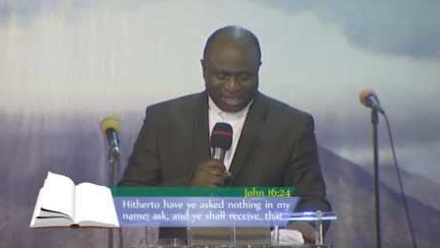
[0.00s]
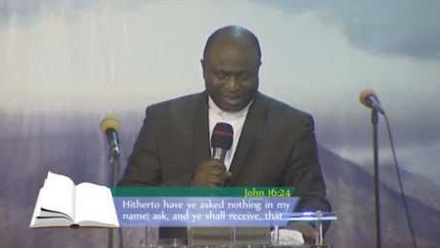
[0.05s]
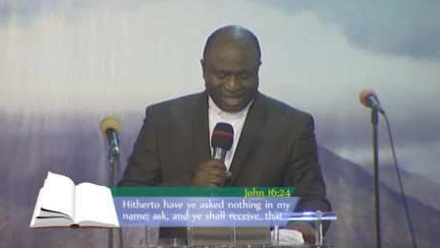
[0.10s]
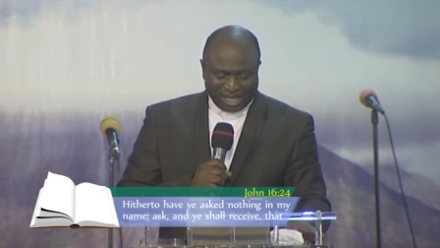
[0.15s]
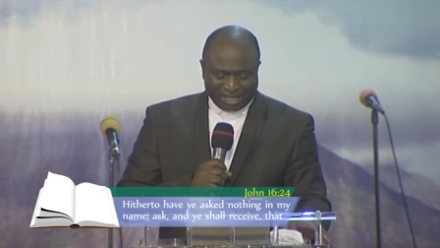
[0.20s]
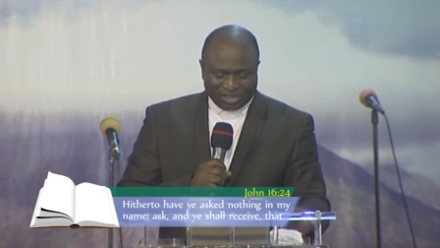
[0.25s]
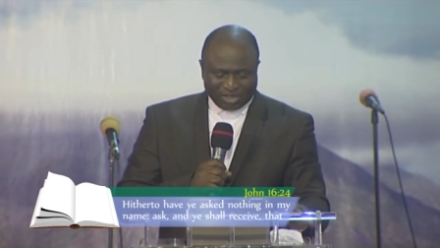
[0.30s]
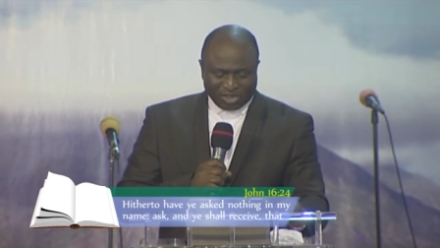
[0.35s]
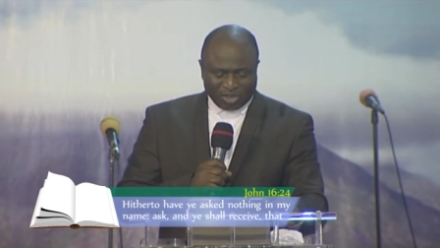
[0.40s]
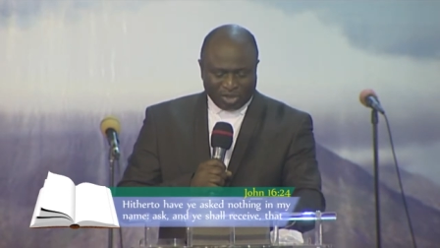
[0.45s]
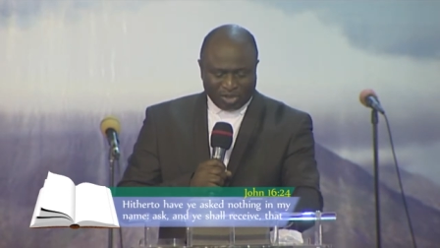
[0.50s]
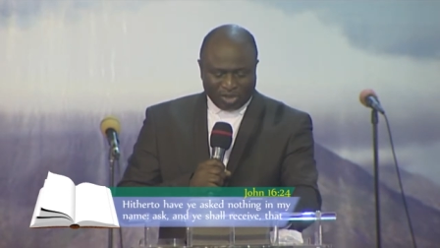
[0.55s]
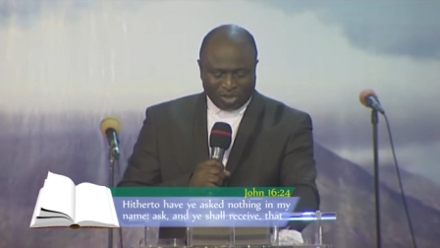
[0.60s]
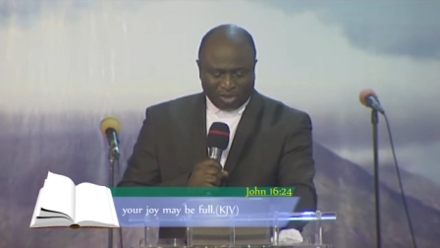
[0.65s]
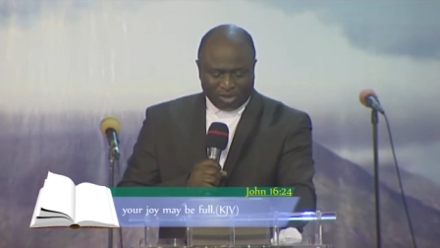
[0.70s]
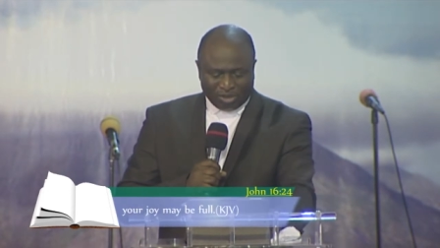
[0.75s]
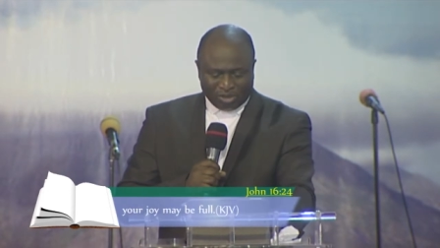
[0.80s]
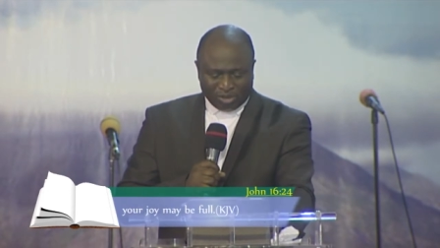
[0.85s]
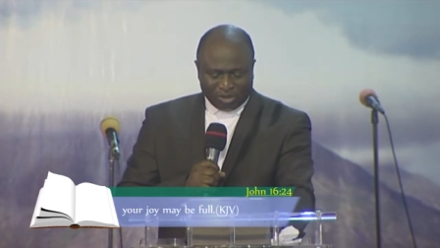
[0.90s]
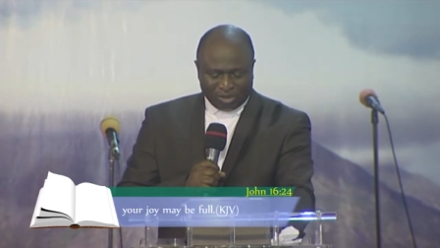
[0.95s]
that
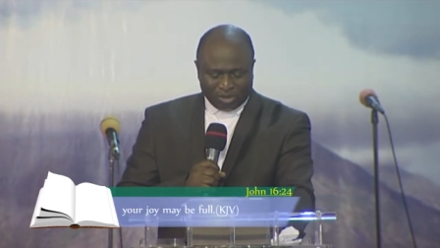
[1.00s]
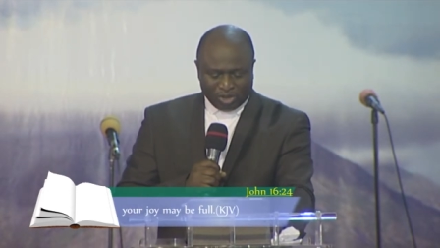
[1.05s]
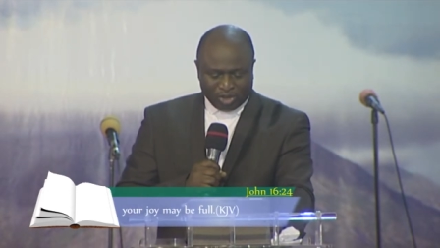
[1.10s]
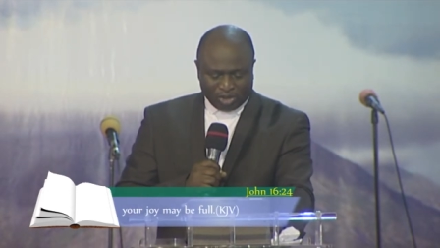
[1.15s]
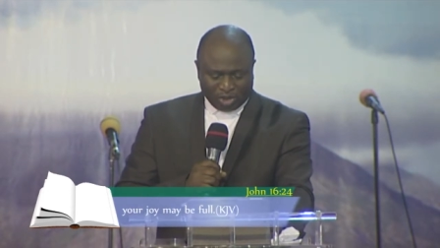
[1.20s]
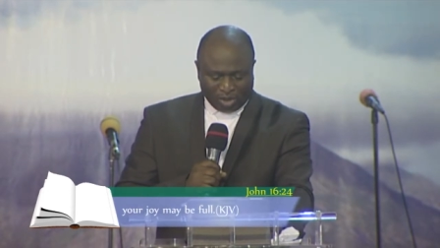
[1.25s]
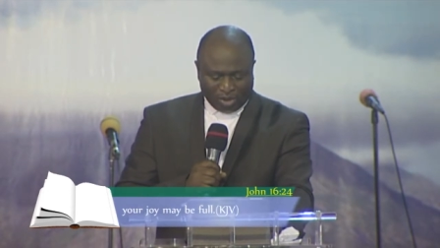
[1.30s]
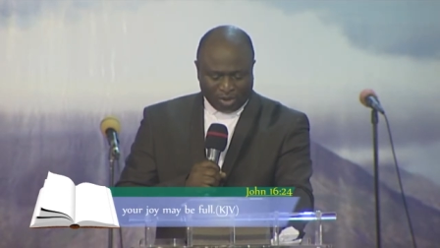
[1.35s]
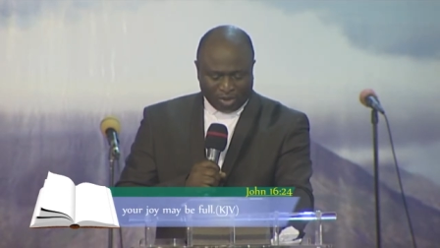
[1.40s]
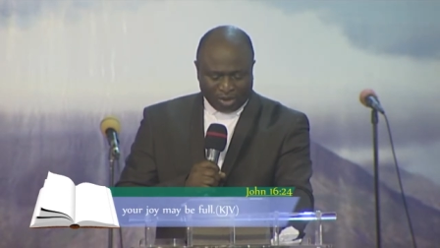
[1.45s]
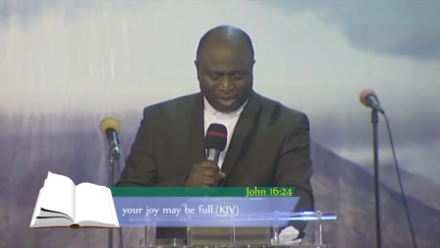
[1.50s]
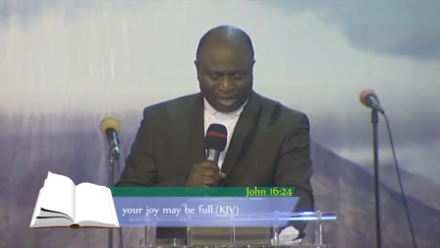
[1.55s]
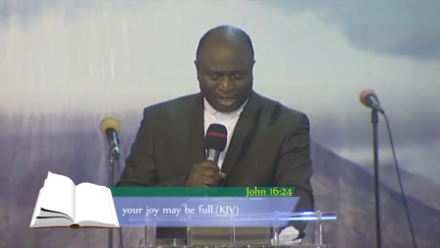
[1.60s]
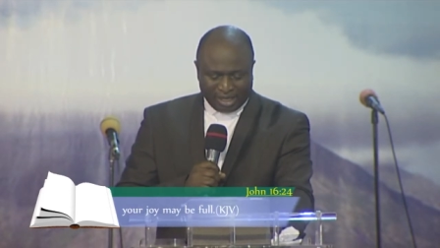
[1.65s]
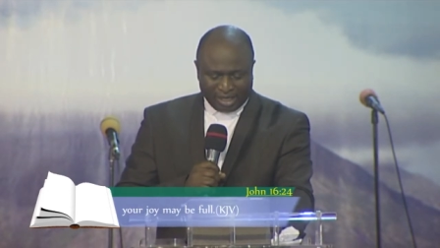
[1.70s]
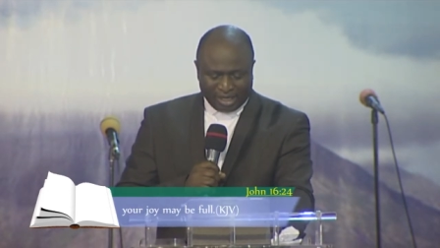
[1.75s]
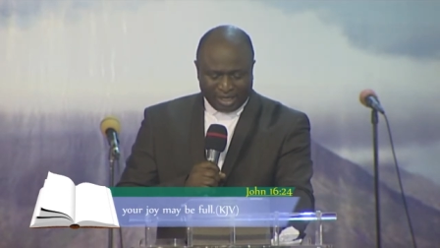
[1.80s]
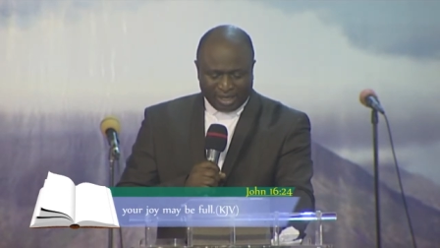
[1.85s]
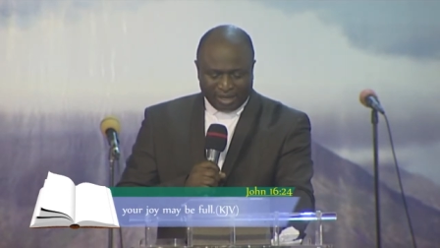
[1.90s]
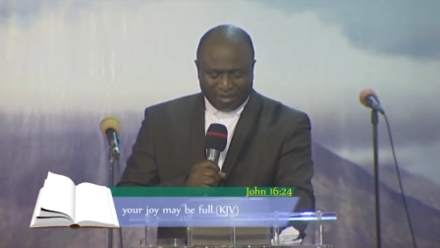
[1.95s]
your
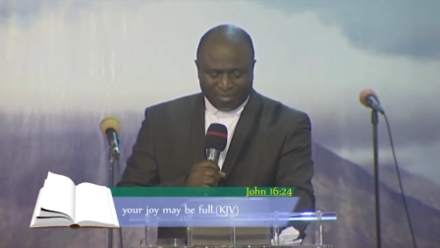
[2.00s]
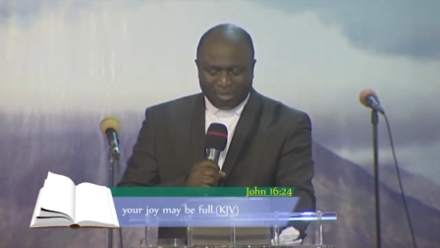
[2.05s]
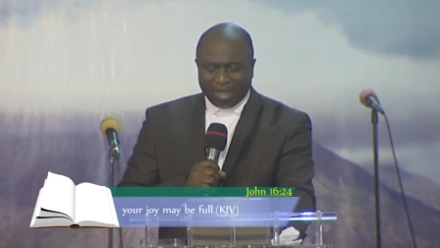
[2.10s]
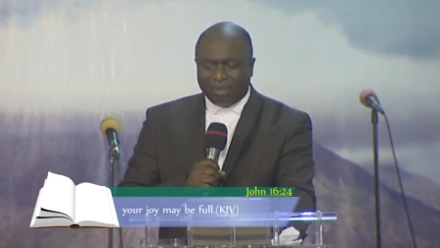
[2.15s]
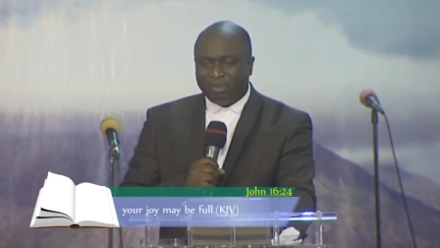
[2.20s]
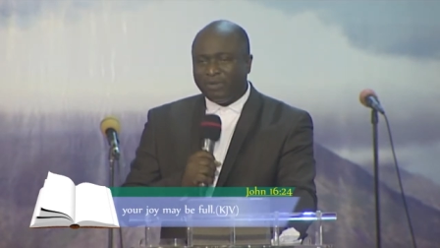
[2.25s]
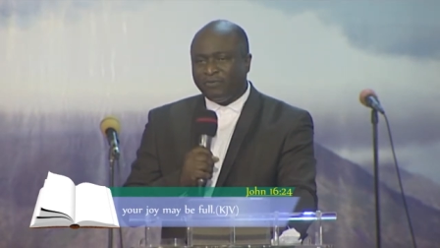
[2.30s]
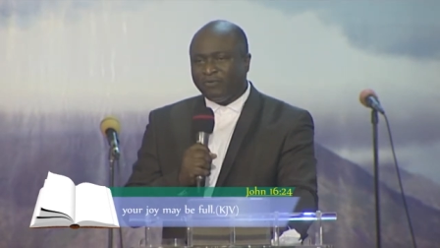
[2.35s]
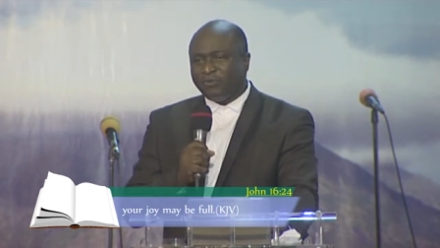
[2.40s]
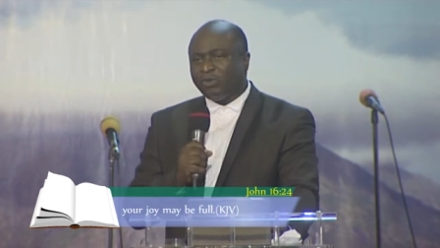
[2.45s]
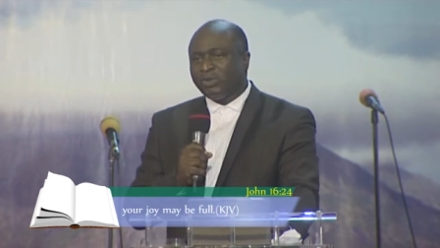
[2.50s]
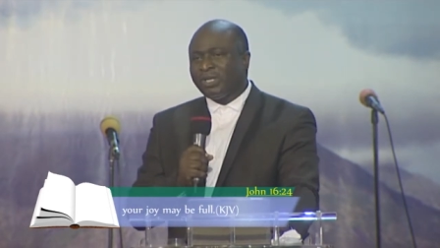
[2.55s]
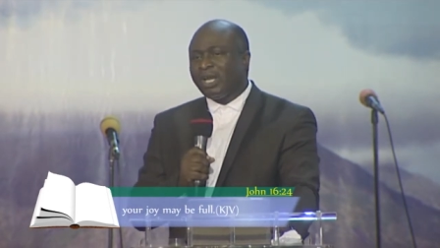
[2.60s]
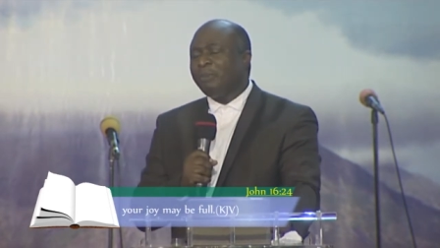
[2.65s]
joy may be full.